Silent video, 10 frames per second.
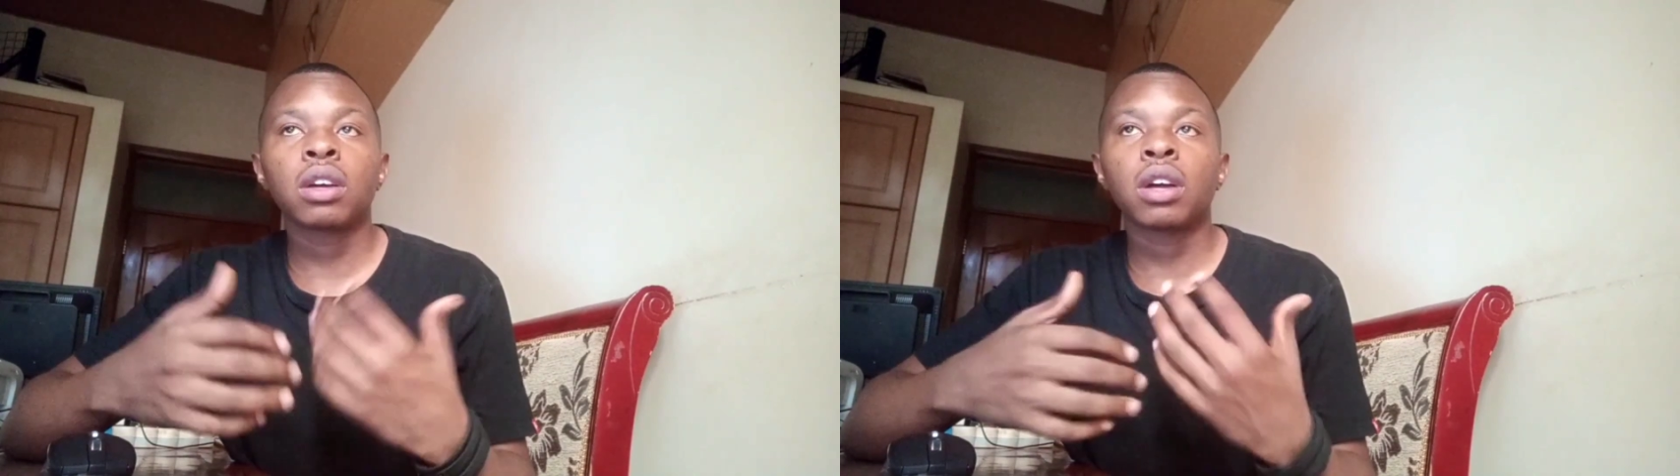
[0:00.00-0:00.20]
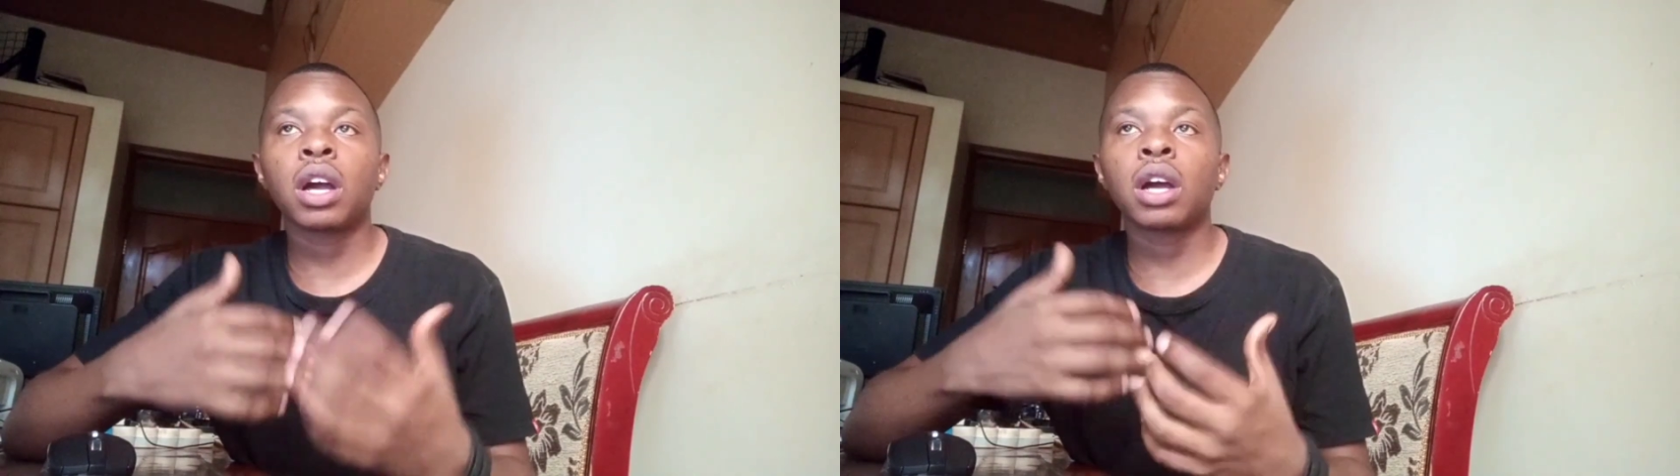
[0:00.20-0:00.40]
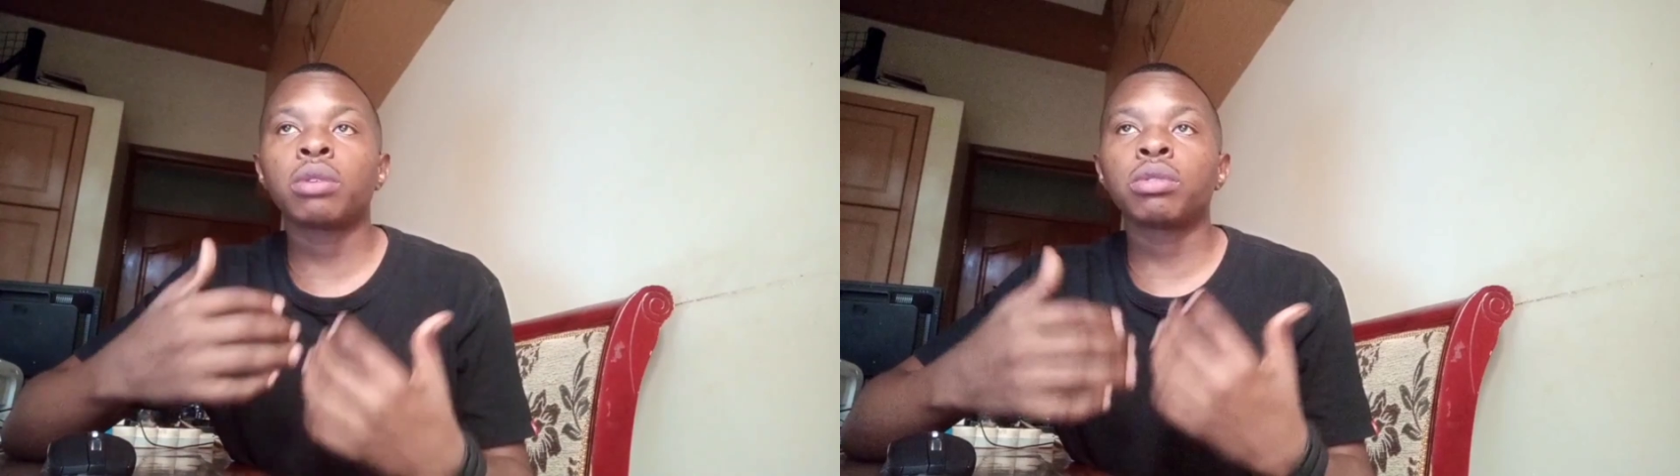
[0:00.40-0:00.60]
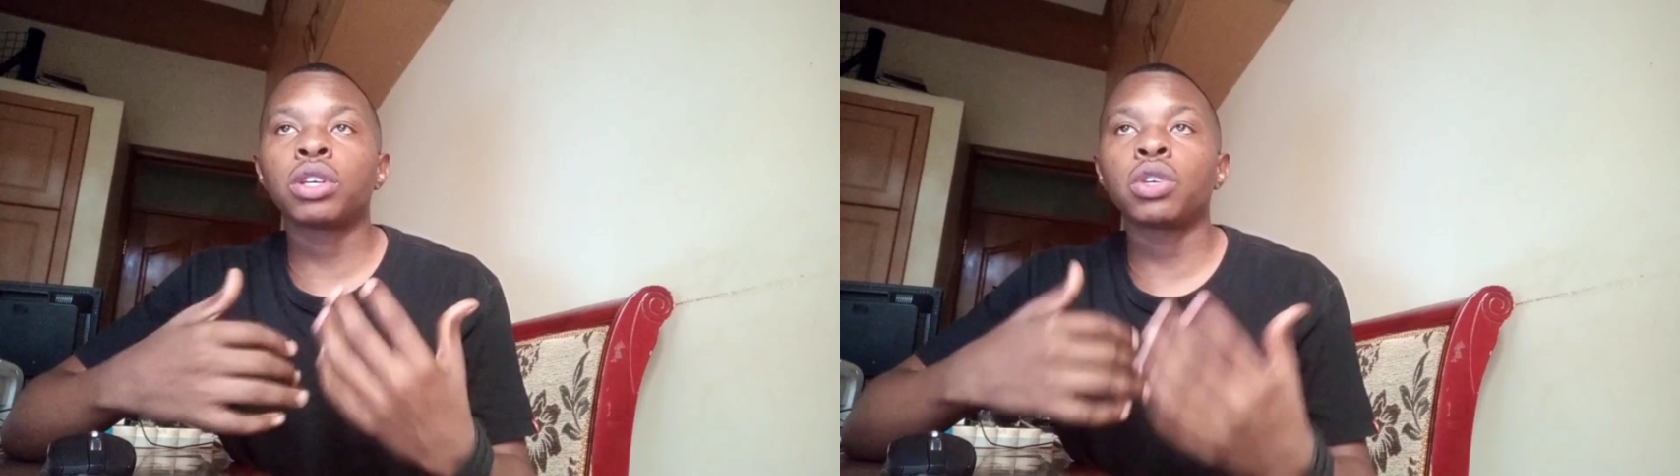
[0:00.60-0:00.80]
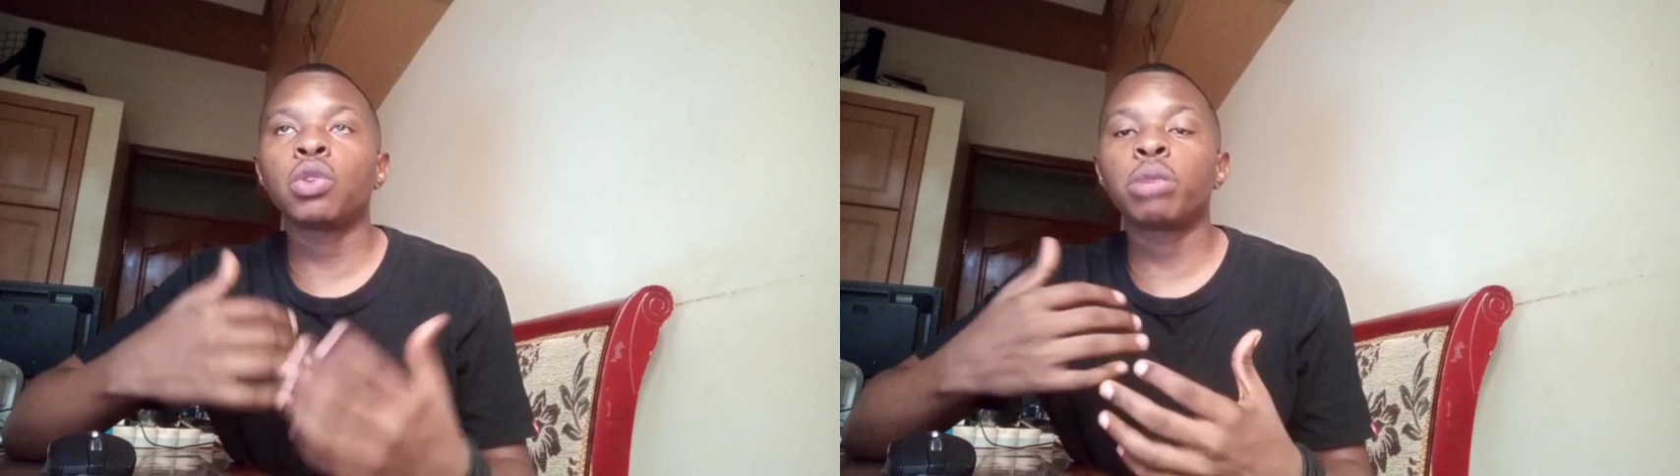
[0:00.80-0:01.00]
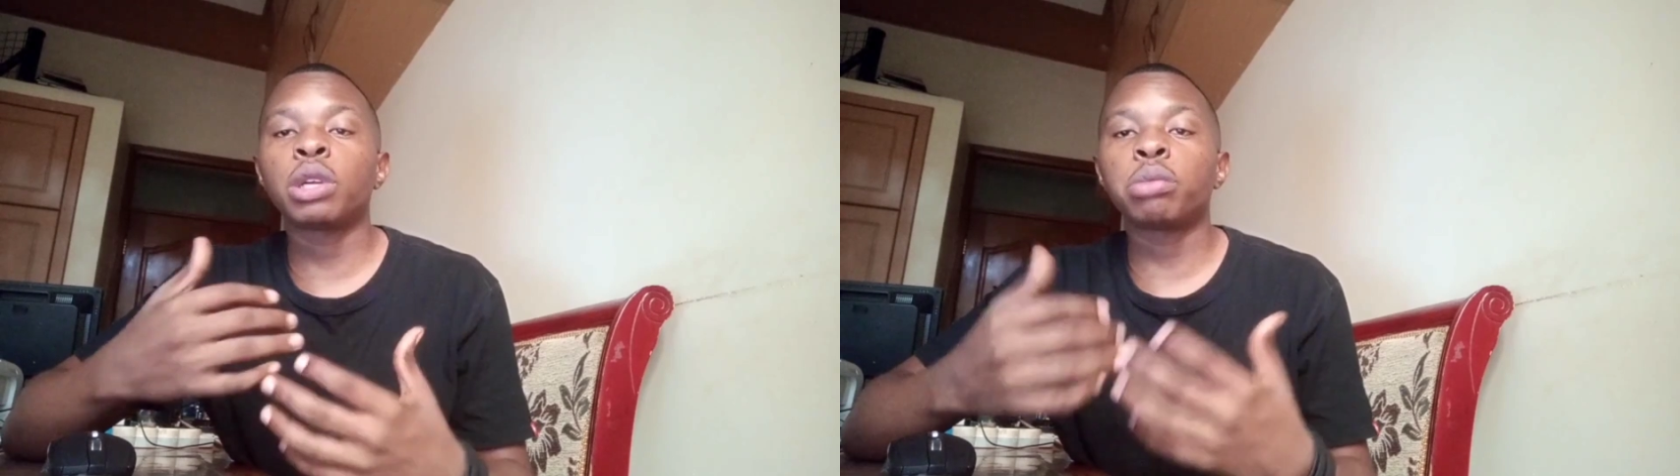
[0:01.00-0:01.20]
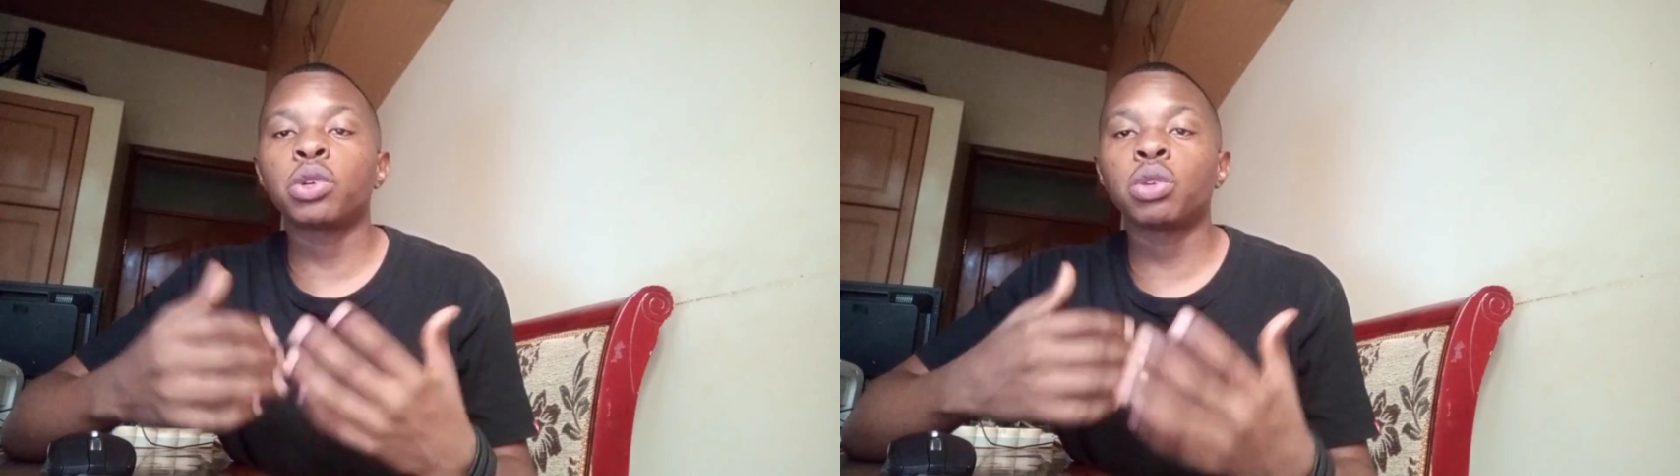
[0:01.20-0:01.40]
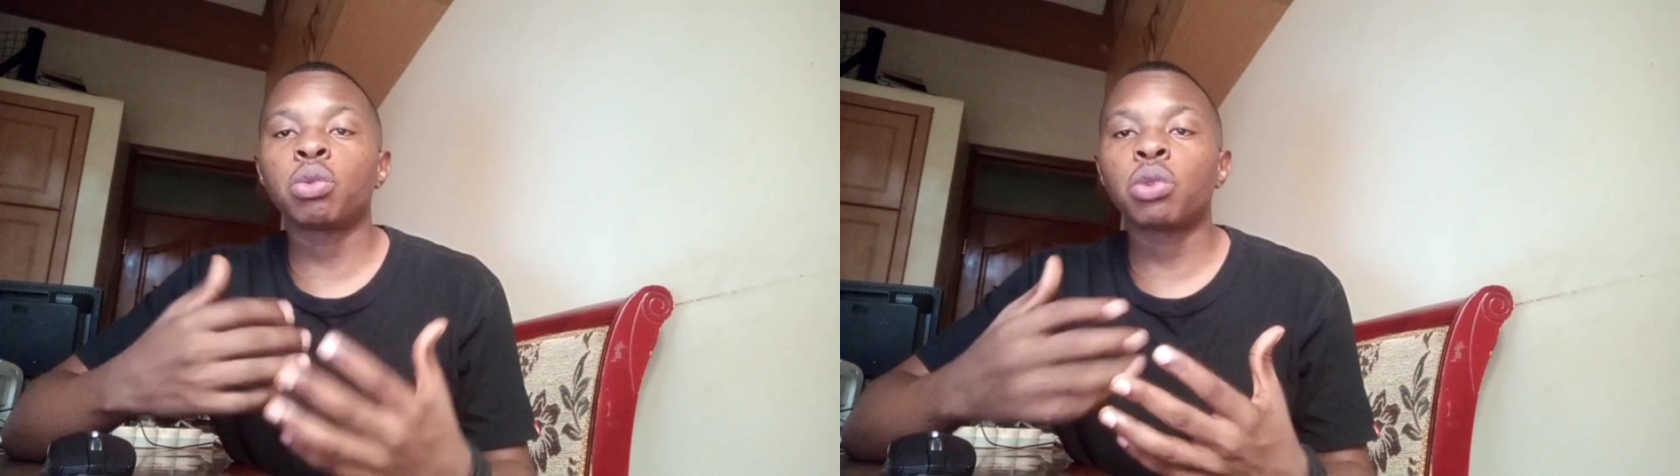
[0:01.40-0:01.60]
how the human
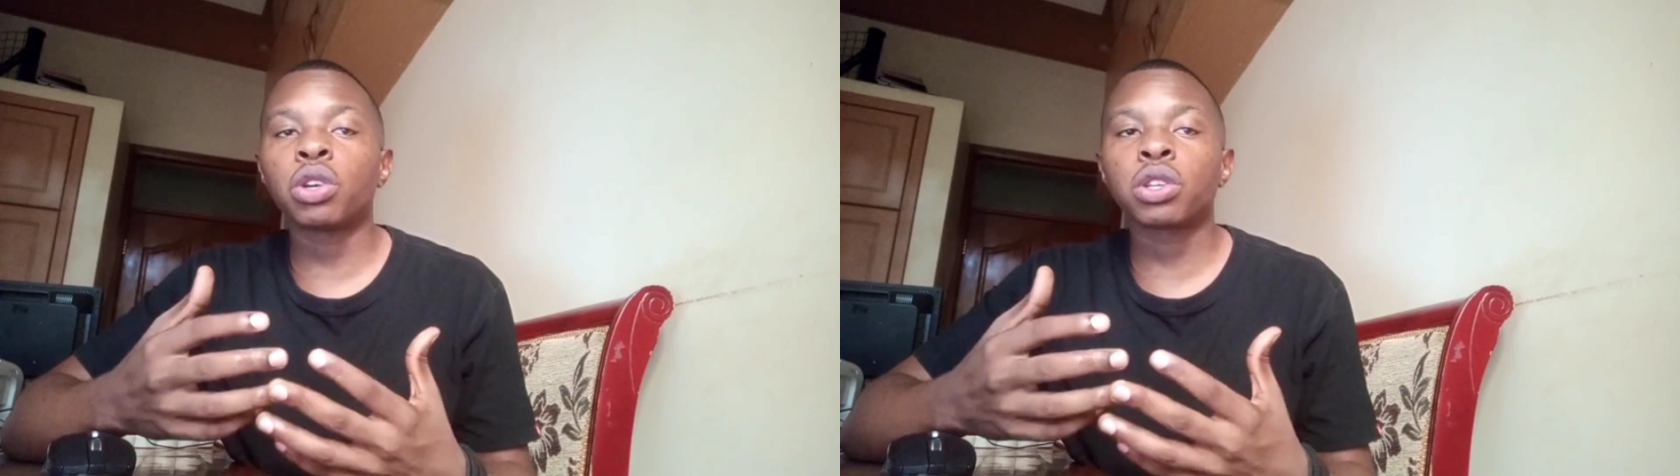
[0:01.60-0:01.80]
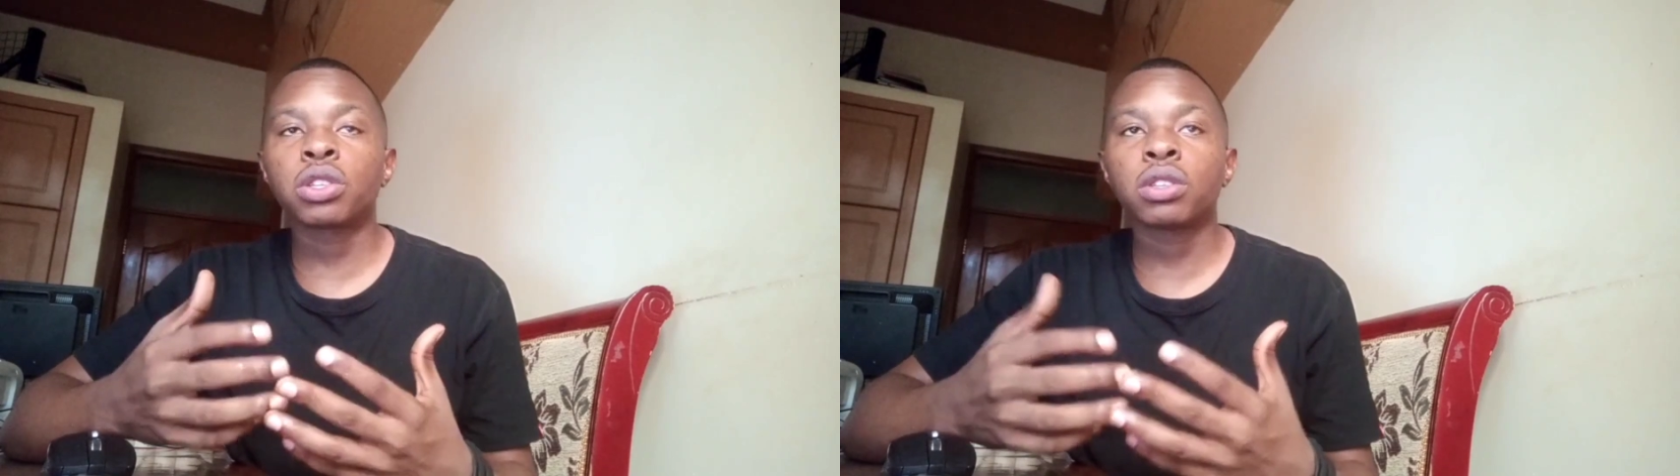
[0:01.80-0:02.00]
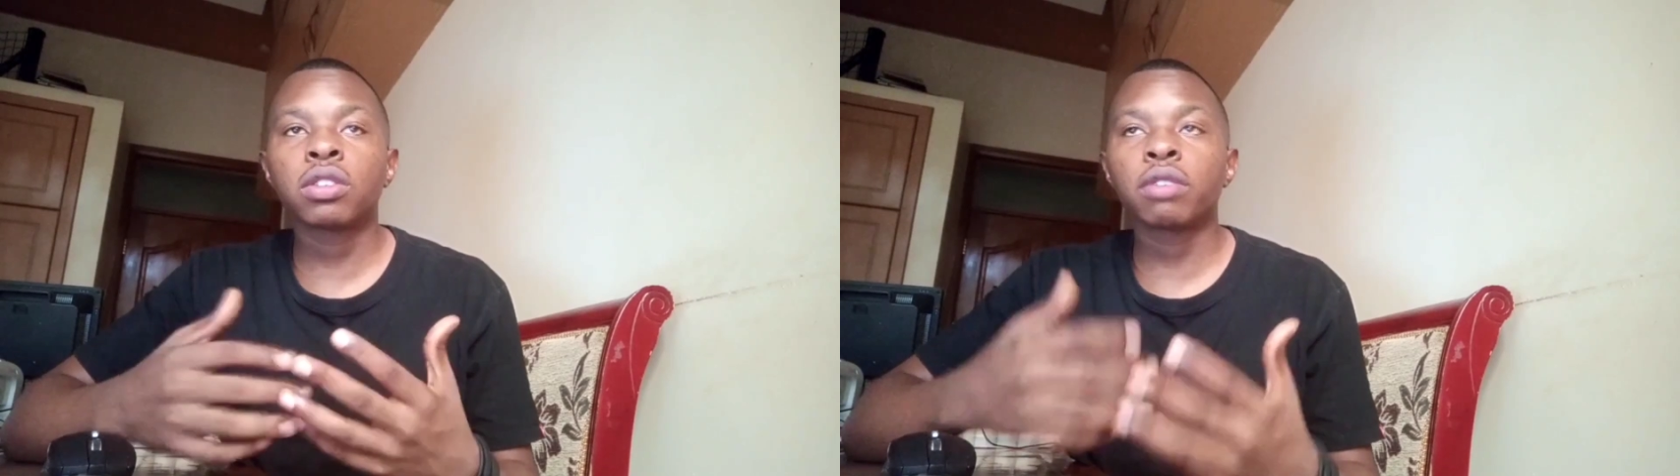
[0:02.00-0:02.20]
body works,